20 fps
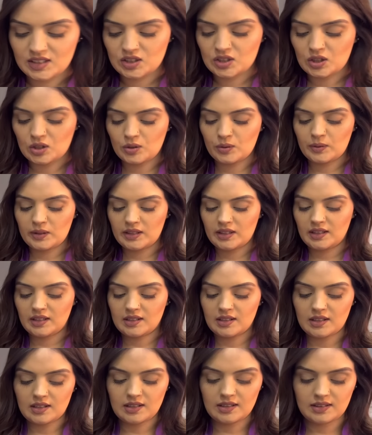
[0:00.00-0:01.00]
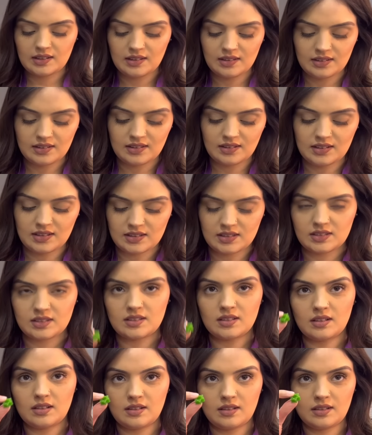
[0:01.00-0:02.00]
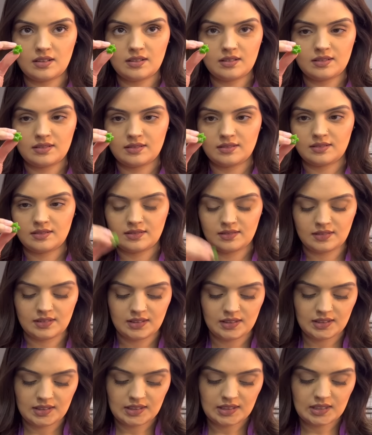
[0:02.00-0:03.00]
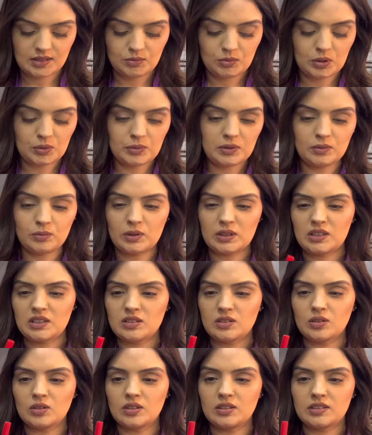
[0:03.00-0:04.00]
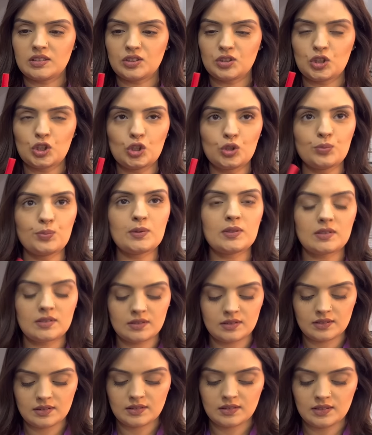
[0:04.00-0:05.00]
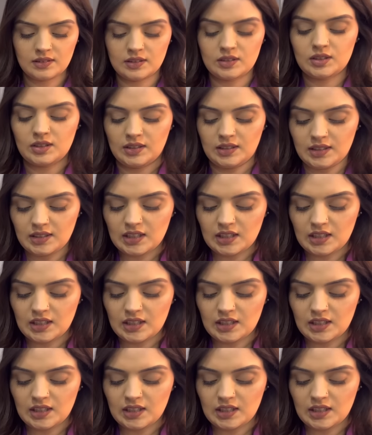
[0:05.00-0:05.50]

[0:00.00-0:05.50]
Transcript: So we got a star. Yep. So we mixed it up in we, tubes and